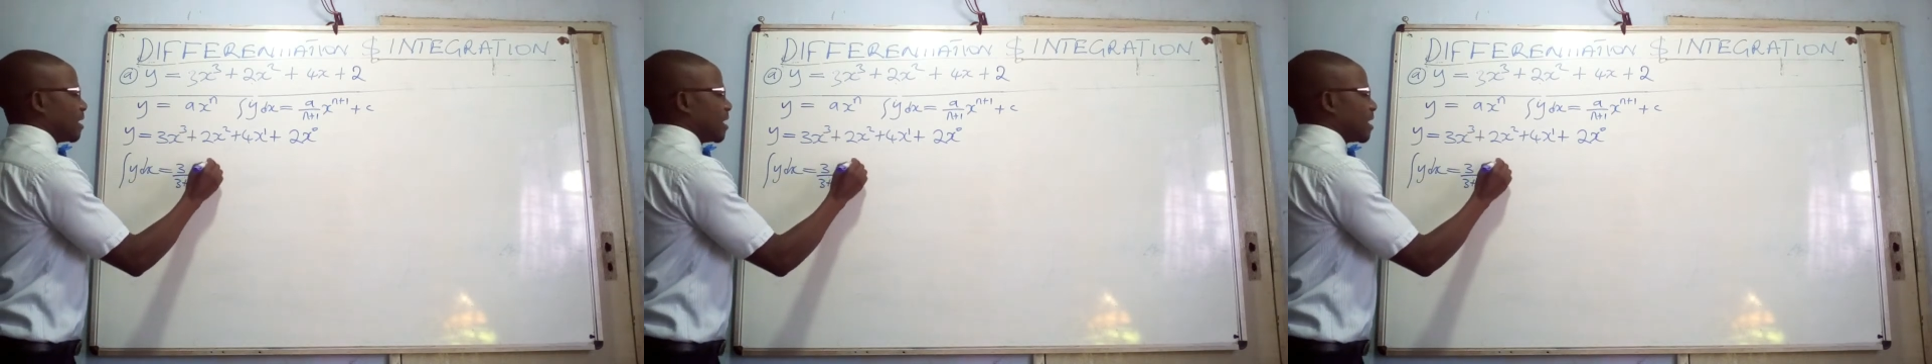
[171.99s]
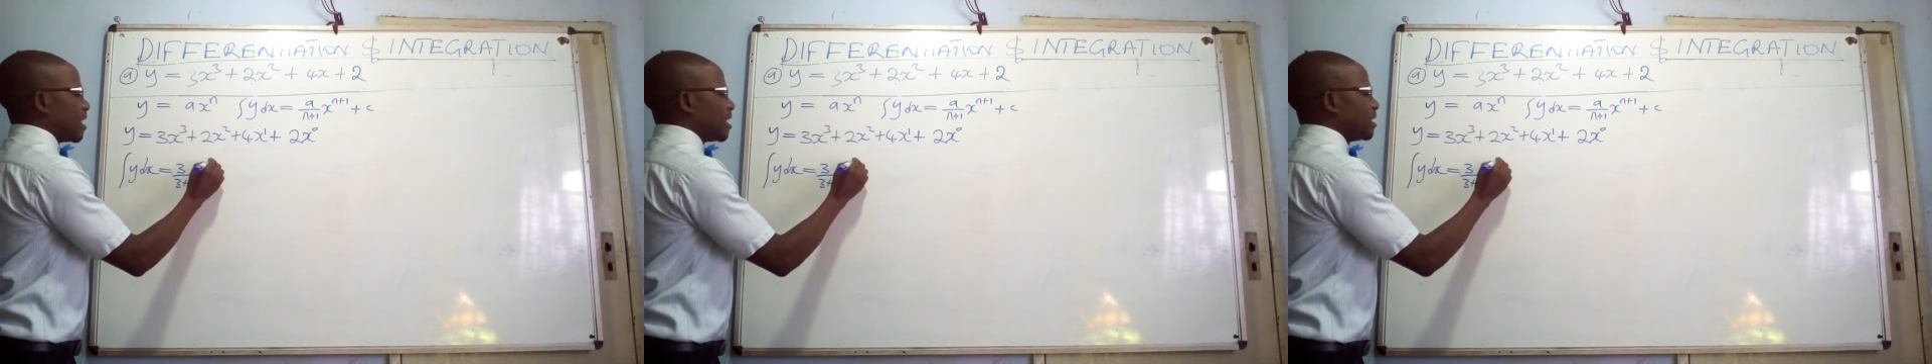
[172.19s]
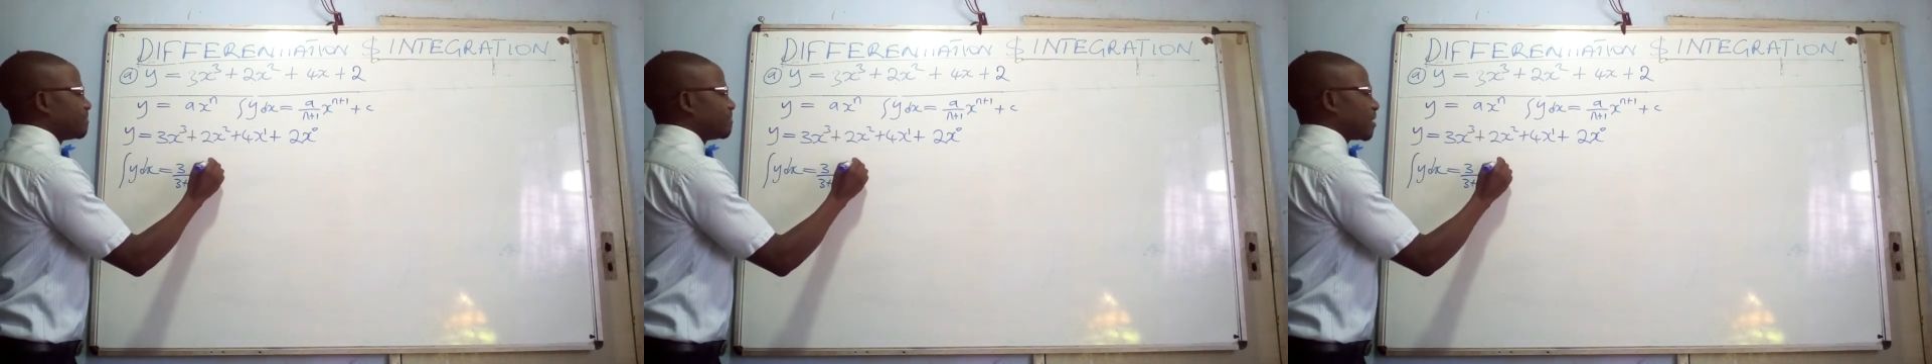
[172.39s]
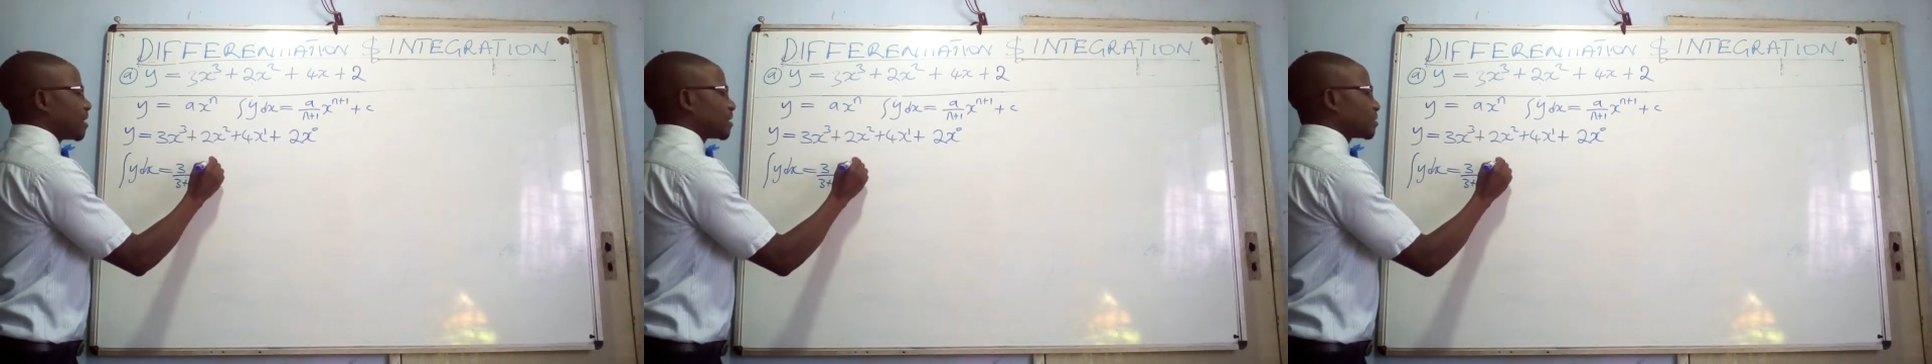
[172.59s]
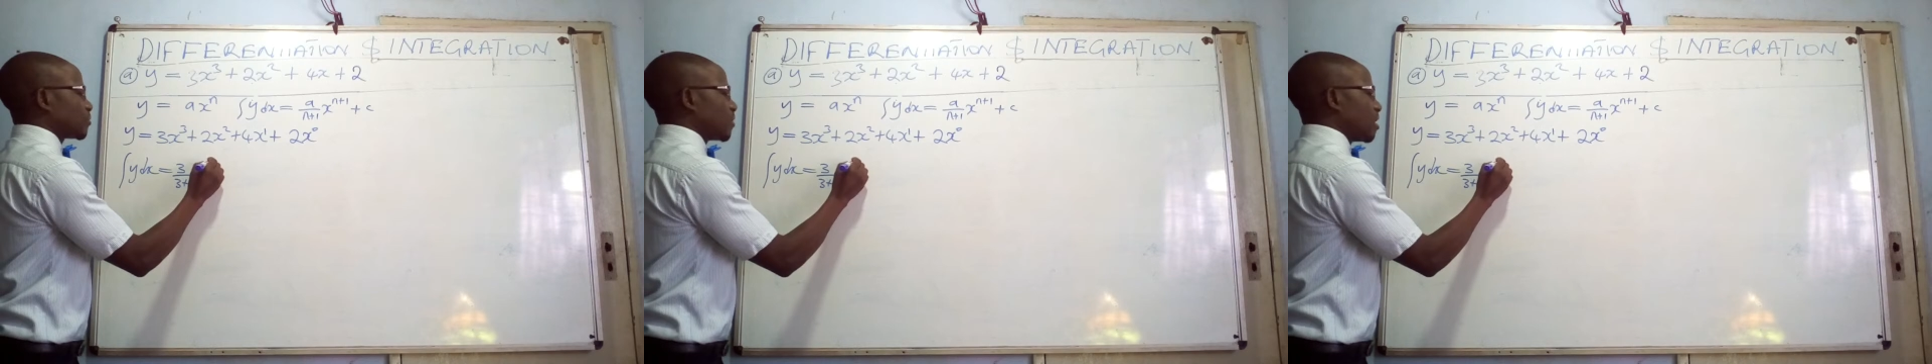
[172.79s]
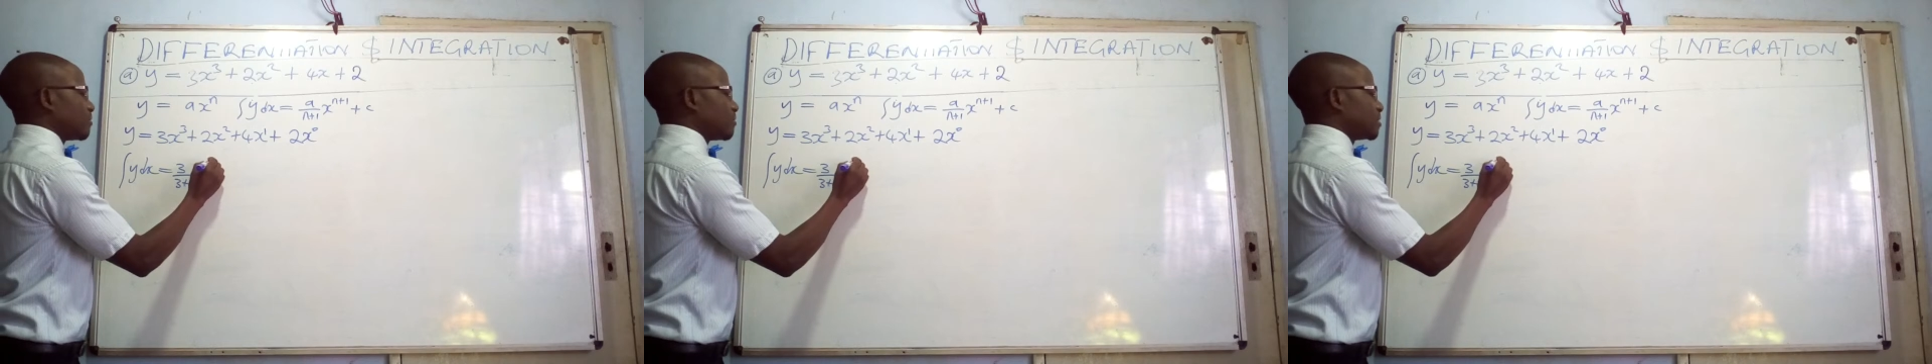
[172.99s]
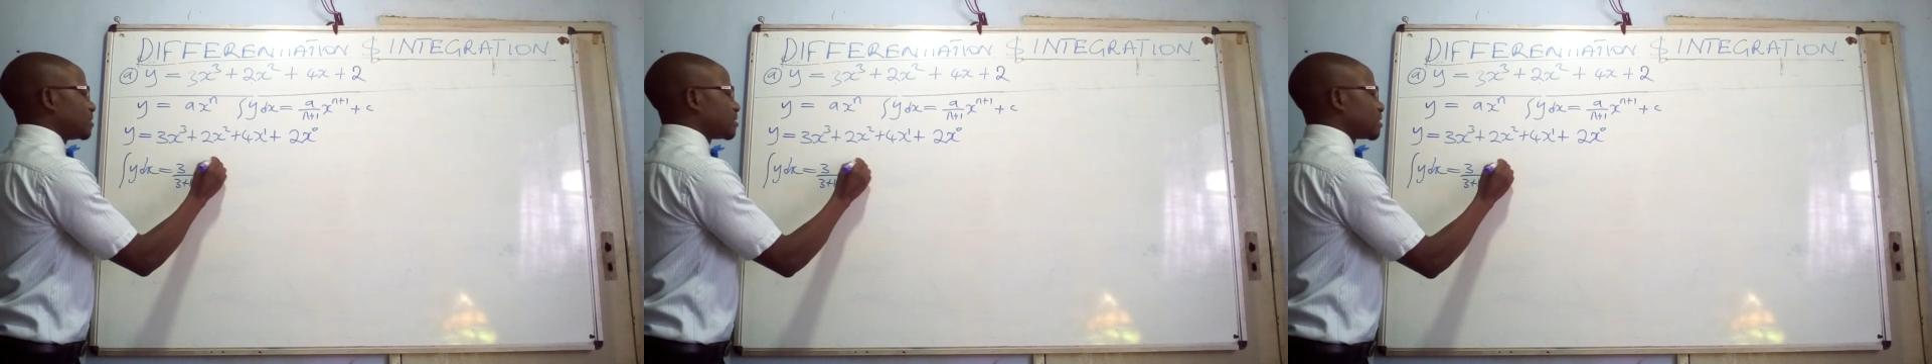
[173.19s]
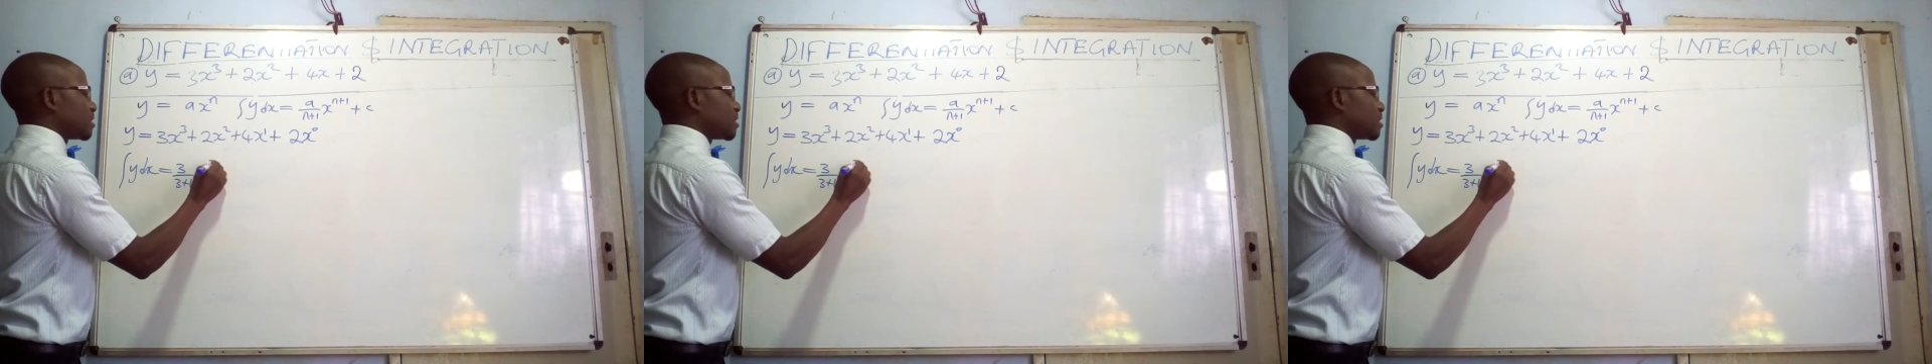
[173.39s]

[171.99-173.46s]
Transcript: n plus 1, which is